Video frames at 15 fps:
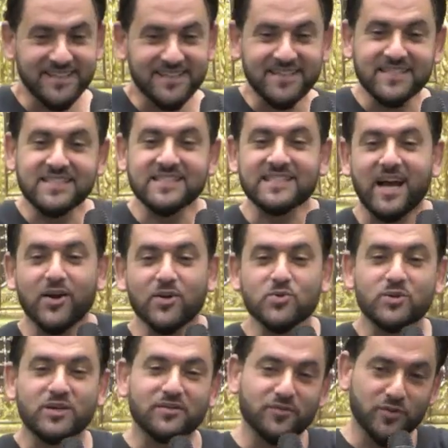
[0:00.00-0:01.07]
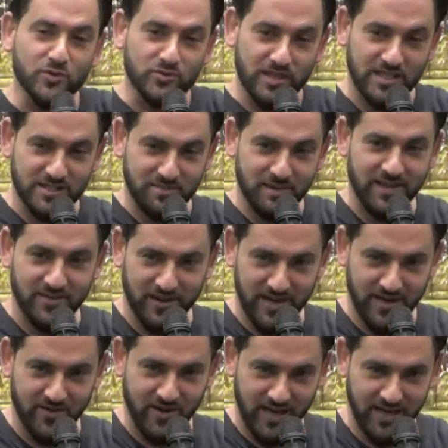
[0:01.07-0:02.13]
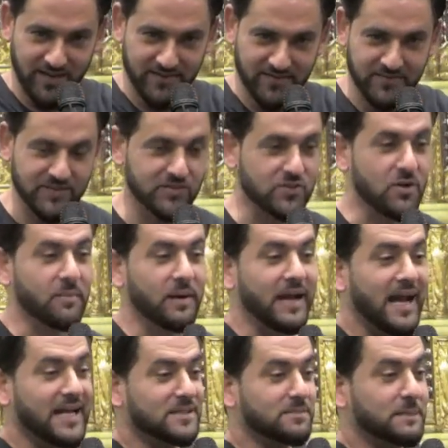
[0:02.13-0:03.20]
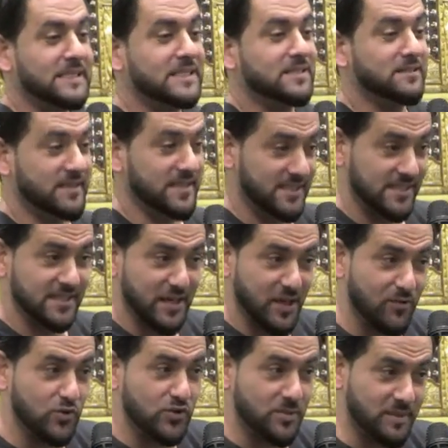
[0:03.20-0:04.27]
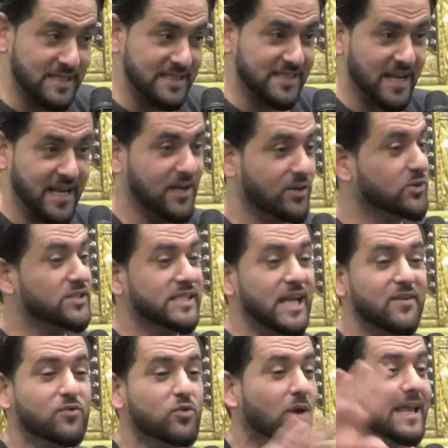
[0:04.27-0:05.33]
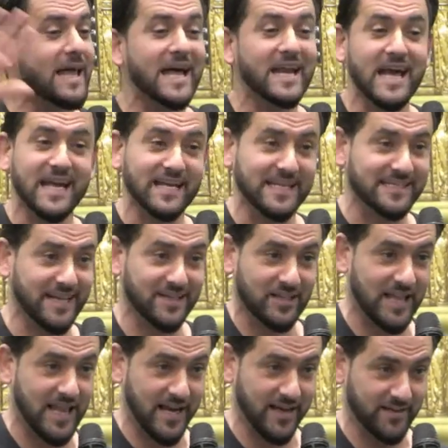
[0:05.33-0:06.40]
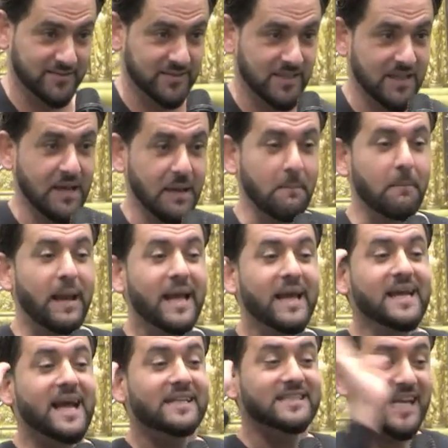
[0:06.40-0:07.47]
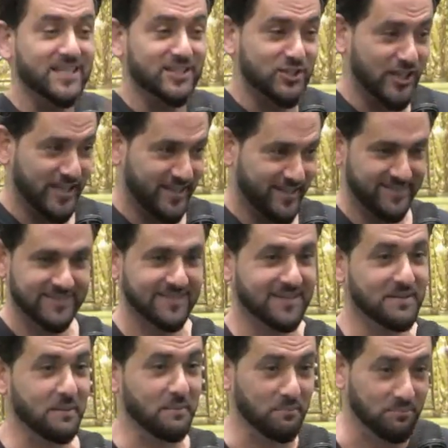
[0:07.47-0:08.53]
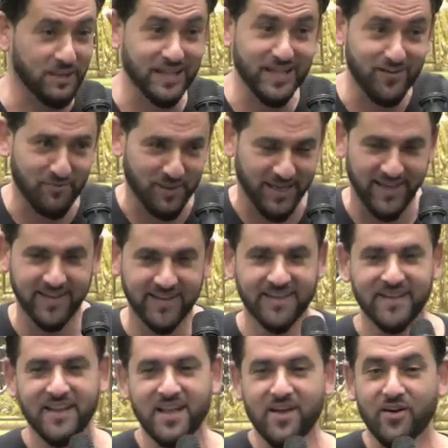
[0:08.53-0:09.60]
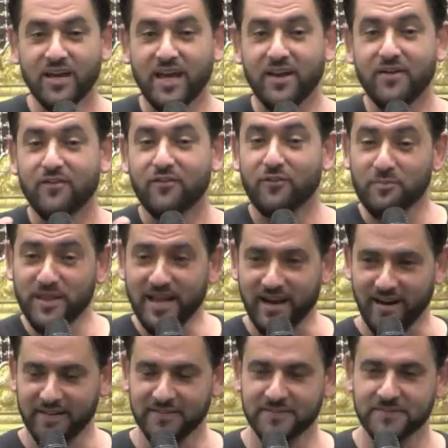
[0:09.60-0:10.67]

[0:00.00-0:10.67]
This is how you confuse us, by the way, okay? So, but guys, please, this is to give you some insight. It will save you a lot of headache down the line. Pay attention. Believe me. Okay, from there.